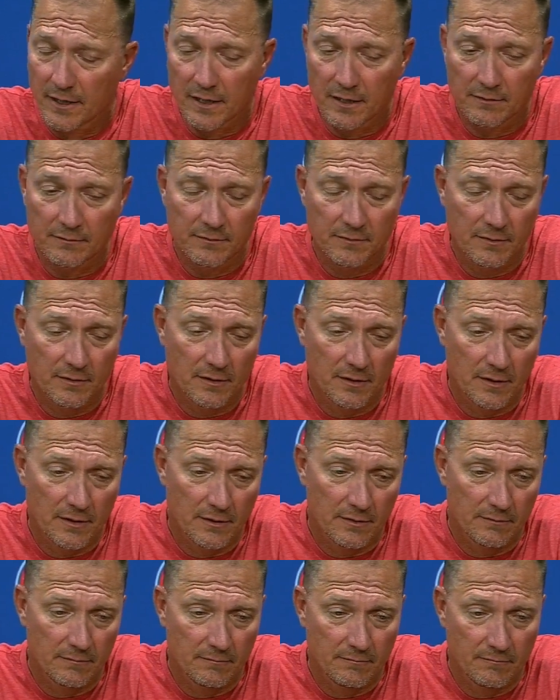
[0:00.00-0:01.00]
We had
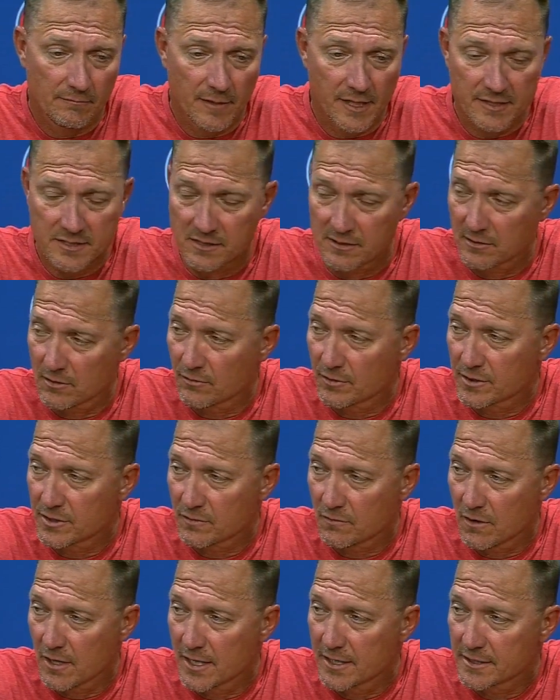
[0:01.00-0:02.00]
uh, bases
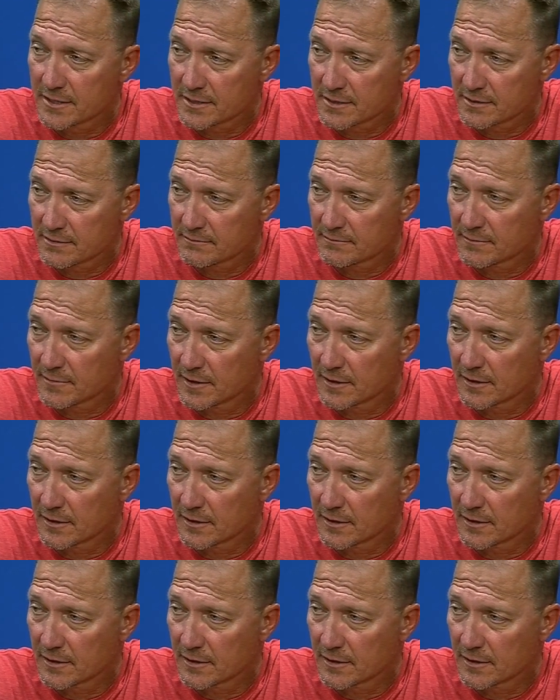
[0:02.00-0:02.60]
loaded twice,